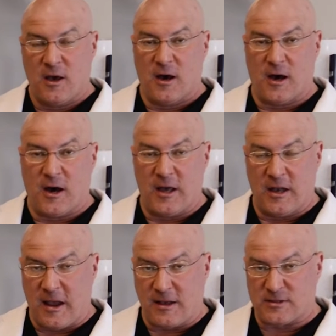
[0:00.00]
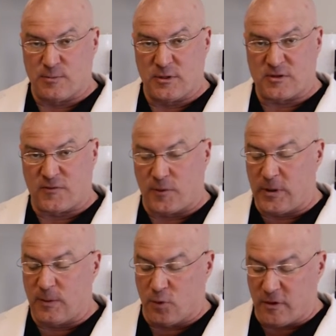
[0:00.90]
uh, enhancements for
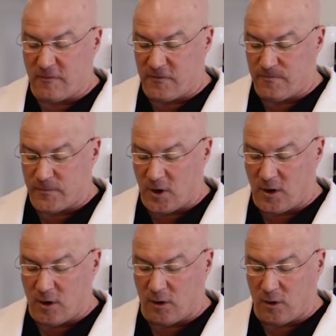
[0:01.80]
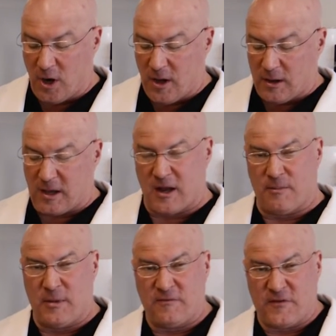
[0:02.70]
people that uh, are kind
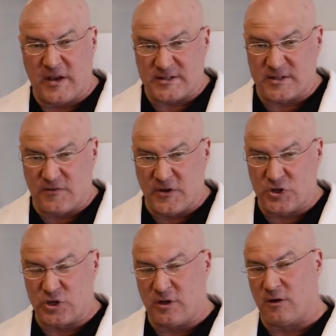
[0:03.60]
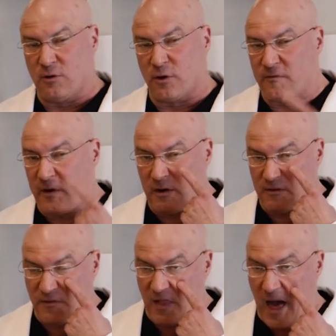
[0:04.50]
of mid-face deficient and look very
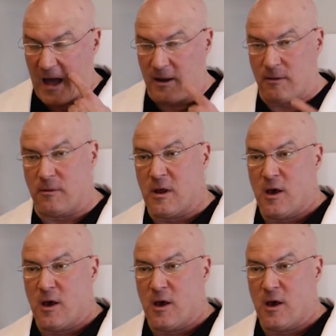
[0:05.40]
flat, and